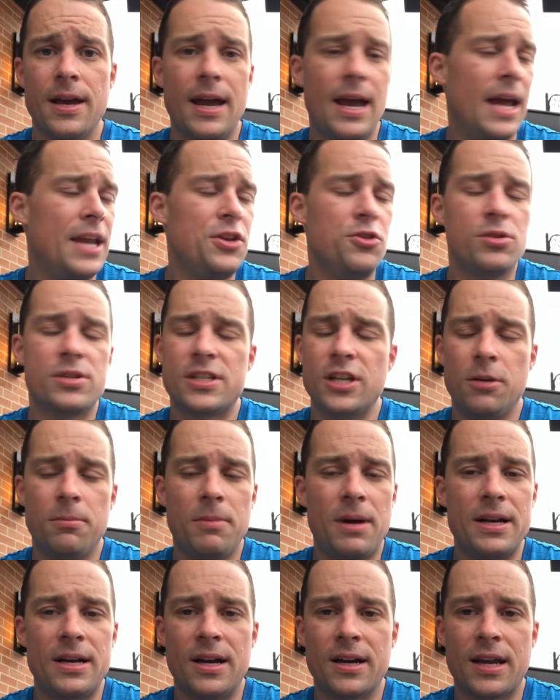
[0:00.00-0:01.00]
and you still
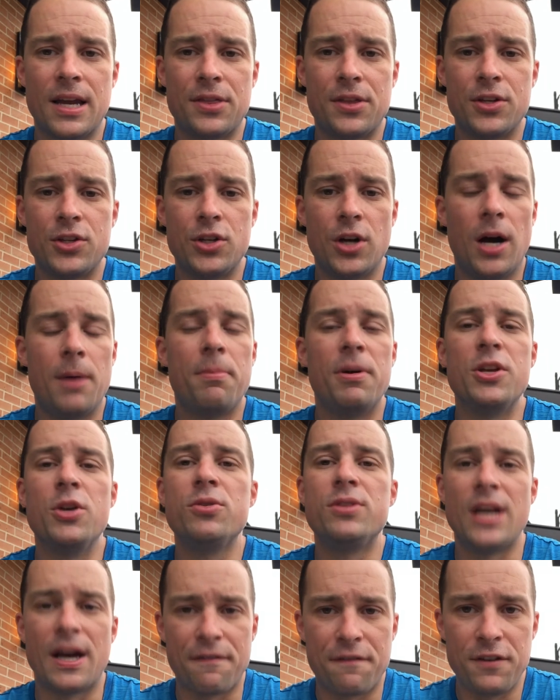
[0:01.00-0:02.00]
might not get the job, but you
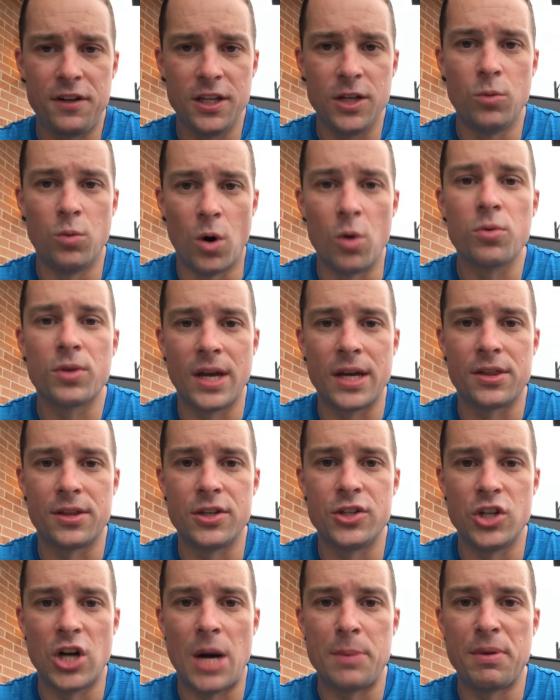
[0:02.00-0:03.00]
definitely won't get the
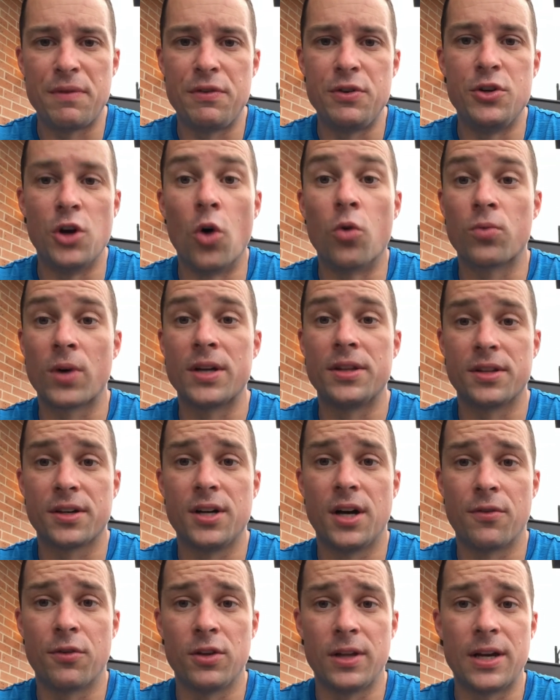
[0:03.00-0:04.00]
job if you don't write the
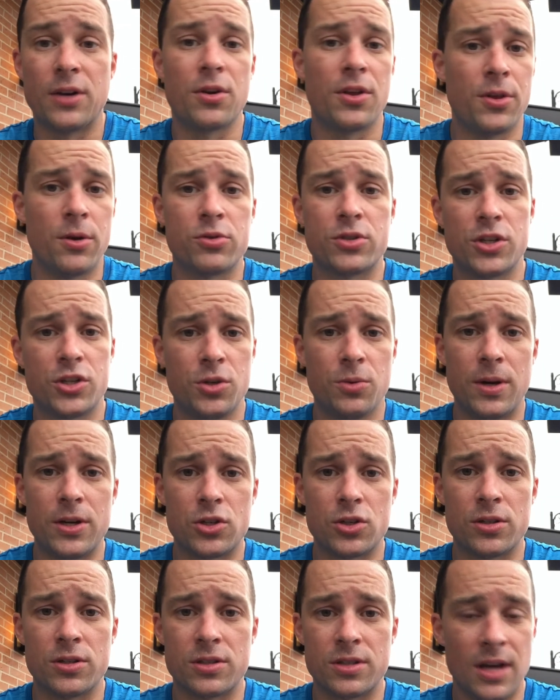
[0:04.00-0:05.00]
cover letter in those
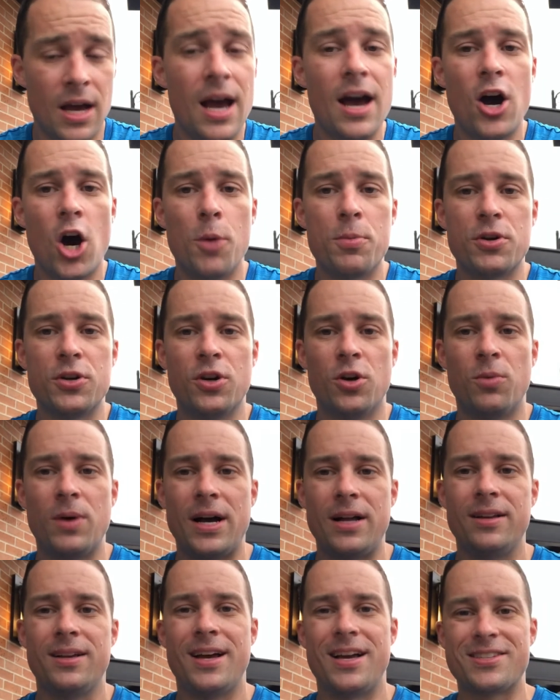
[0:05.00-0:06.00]
situations. Hope you're doing
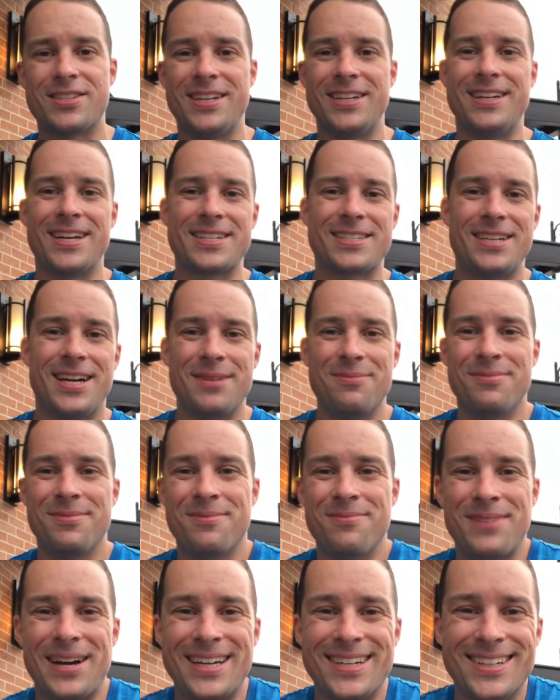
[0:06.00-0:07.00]
well. I'll see you next time.
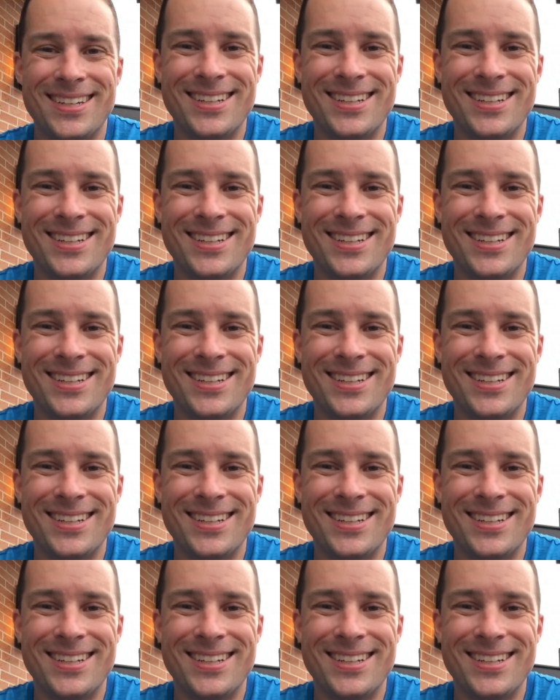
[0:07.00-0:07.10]
Bye.